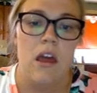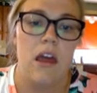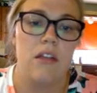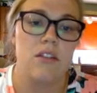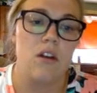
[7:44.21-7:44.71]

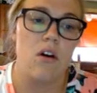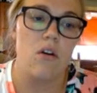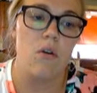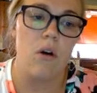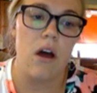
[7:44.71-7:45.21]
And
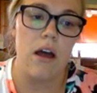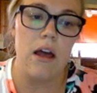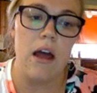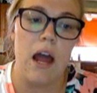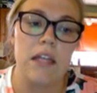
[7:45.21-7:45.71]
so
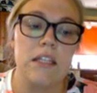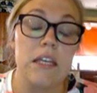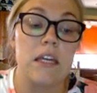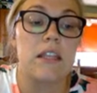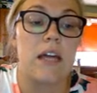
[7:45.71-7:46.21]
I
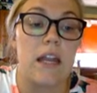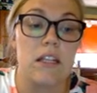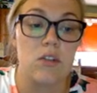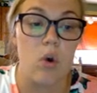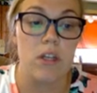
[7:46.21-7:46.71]
think that
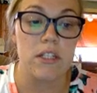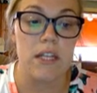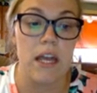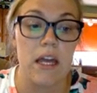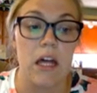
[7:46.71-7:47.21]
it's going to
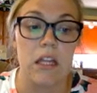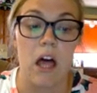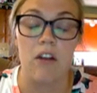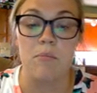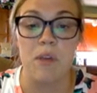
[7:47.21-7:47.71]
take a
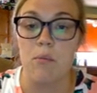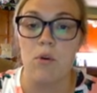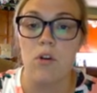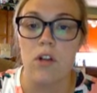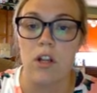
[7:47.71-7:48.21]
lot of
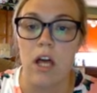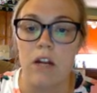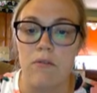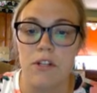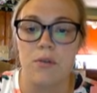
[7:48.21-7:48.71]
people and a lot
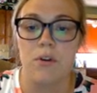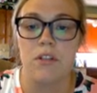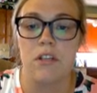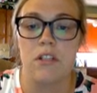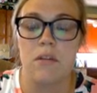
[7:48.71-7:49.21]
of
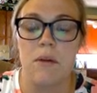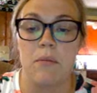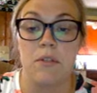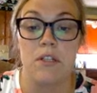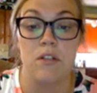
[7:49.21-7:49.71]
resources to be
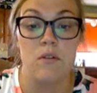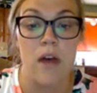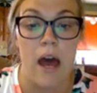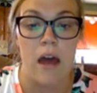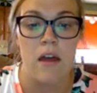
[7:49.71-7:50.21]
able to do
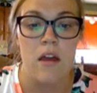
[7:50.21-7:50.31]
that.